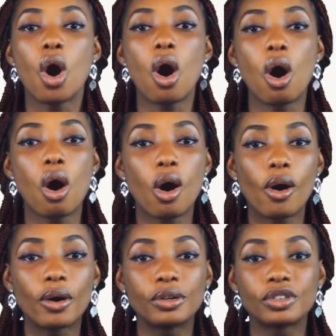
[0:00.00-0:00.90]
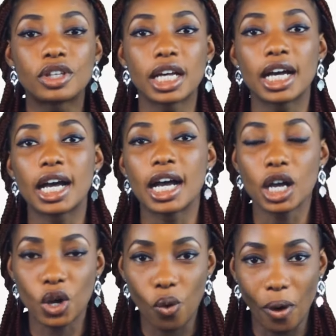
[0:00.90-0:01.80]
all the
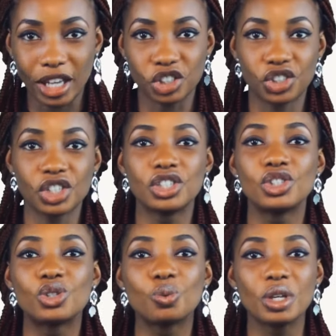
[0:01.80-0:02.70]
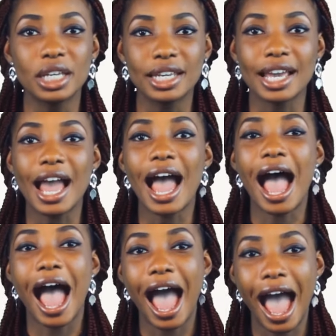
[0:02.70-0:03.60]
questions we
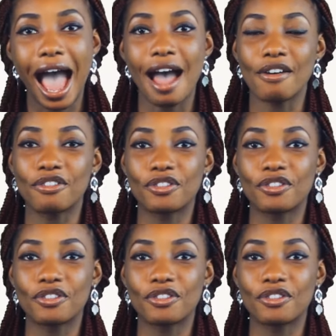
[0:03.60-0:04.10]
have,